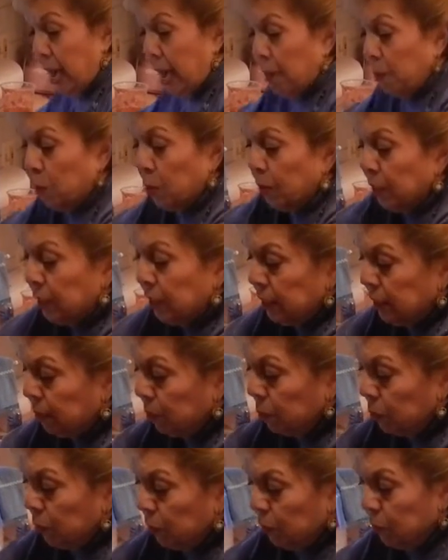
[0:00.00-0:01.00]
I'm going to
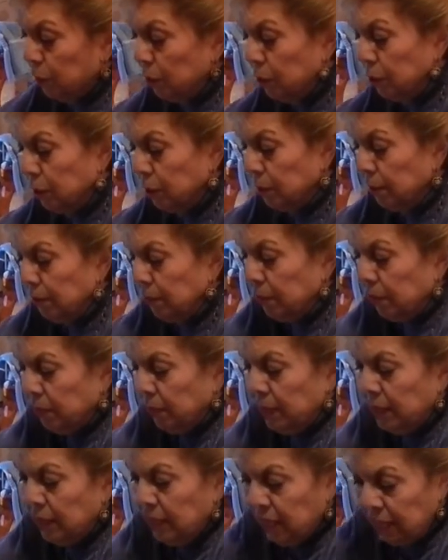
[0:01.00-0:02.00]
submerge
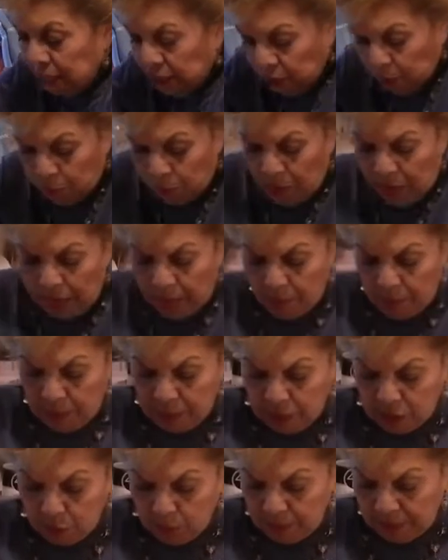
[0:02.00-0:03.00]
this bottom
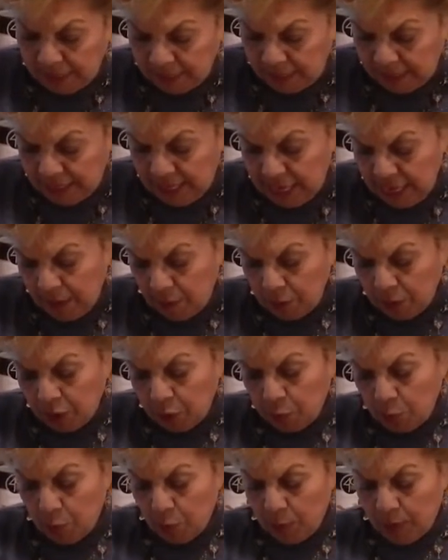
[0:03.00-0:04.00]
into it to see how
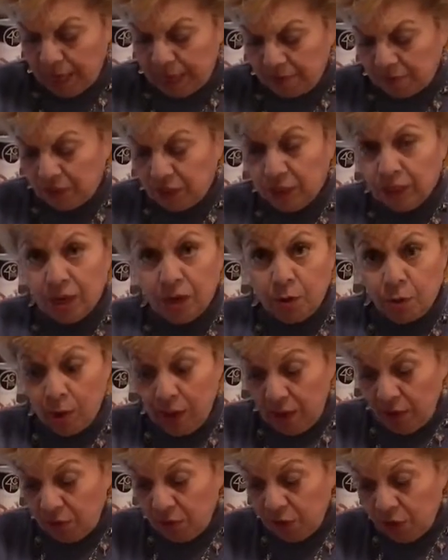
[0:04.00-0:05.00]
much more we have to go.
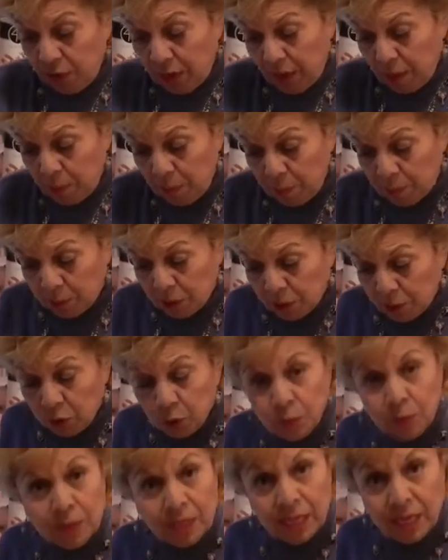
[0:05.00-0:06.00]
If you come up
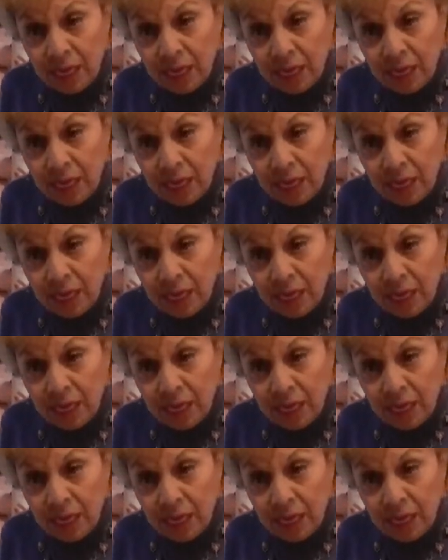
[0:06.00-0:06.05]
close with the